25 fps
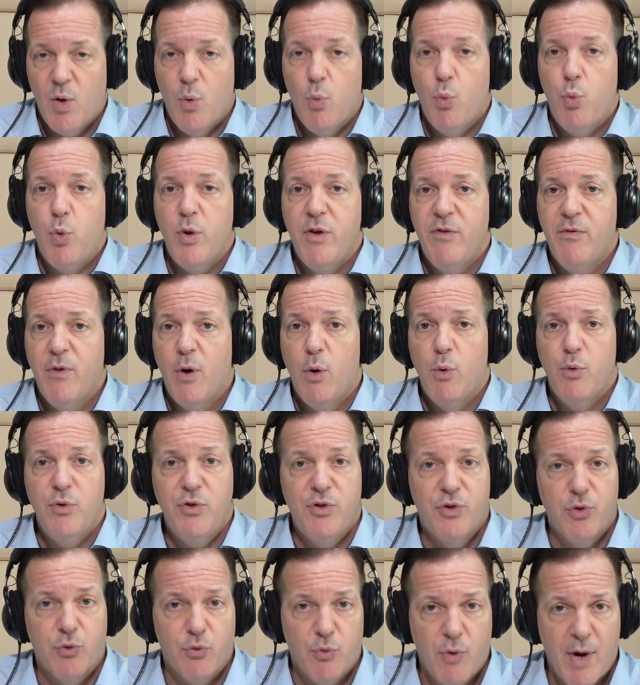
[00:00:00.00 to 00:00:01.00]
We
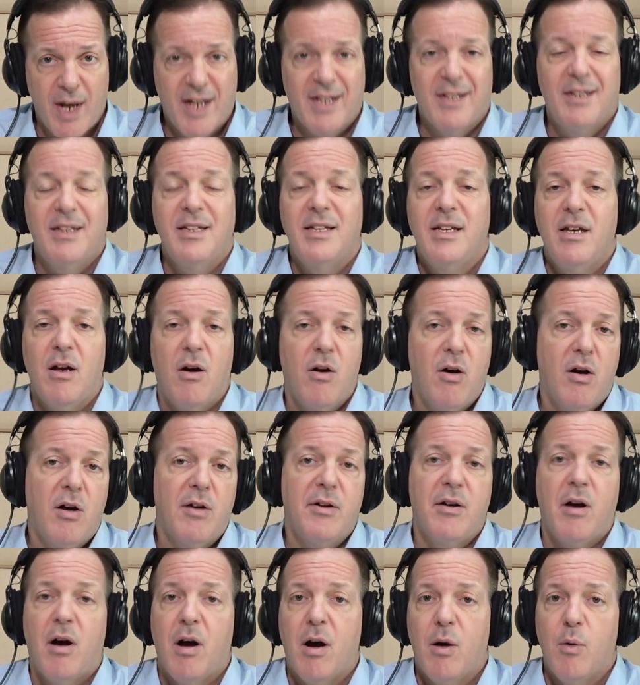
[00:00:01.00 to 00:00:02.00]
vote directly
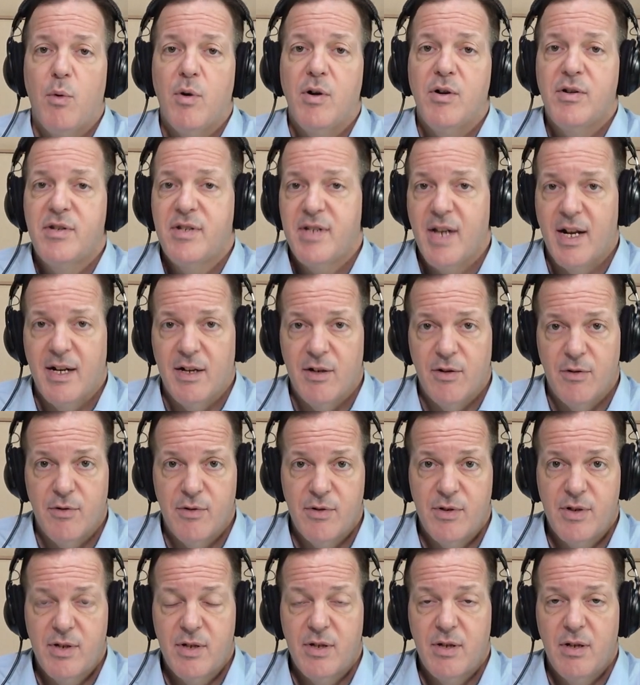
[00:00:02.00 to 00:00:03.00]
on our
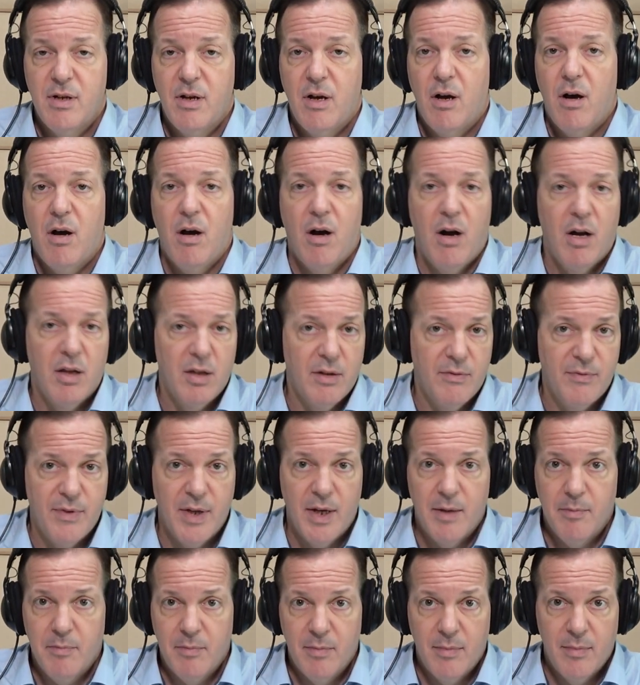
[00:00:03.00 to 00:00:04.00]
senators, all of
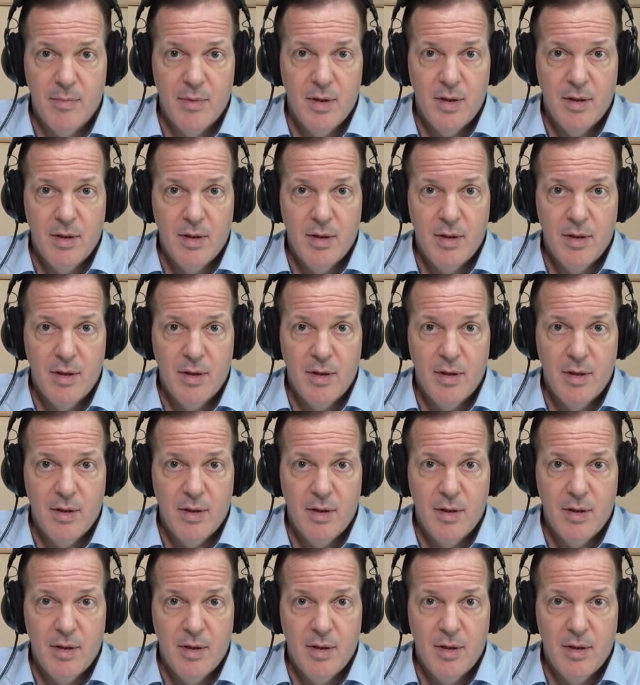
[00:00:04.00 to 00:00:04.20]
them.